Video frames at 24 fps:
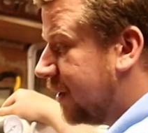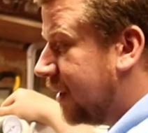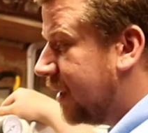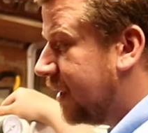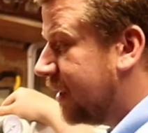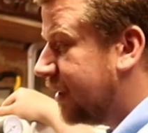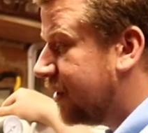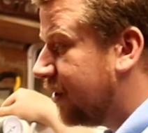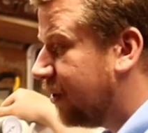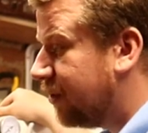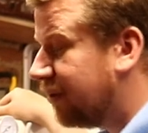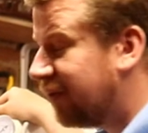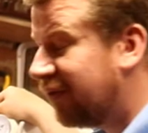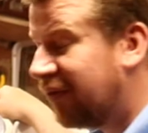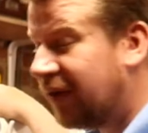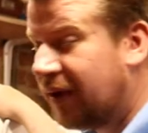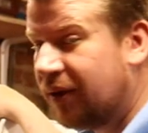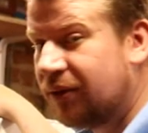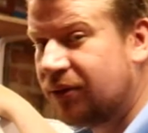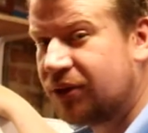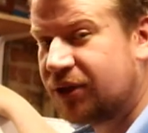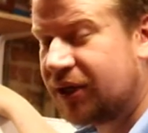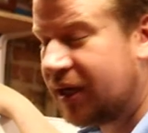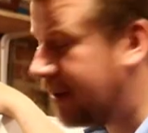of these old
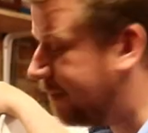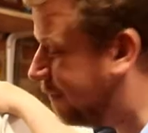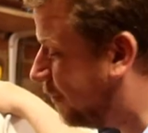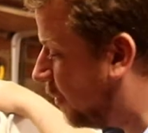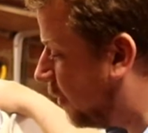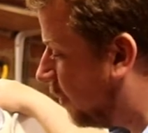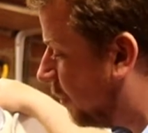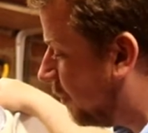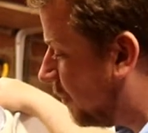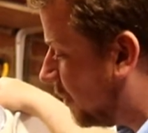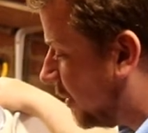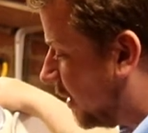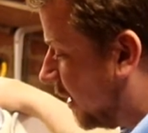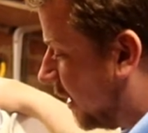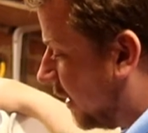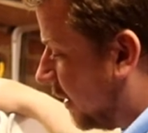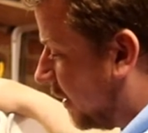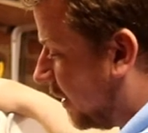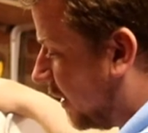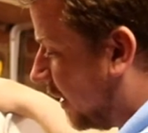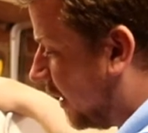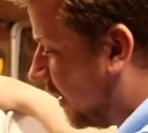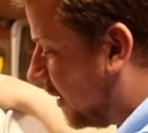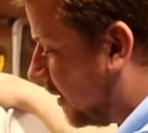Flowjet pumps
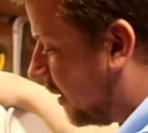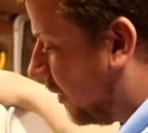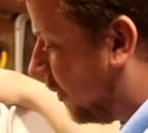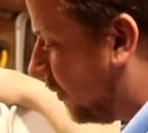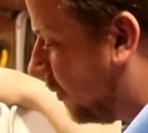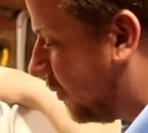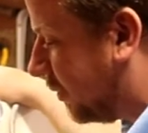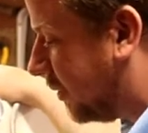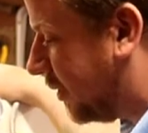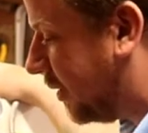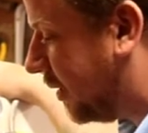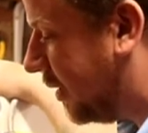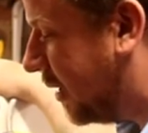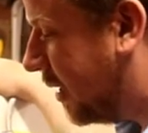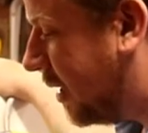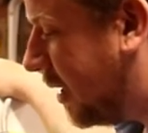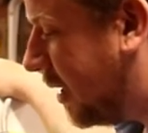and these old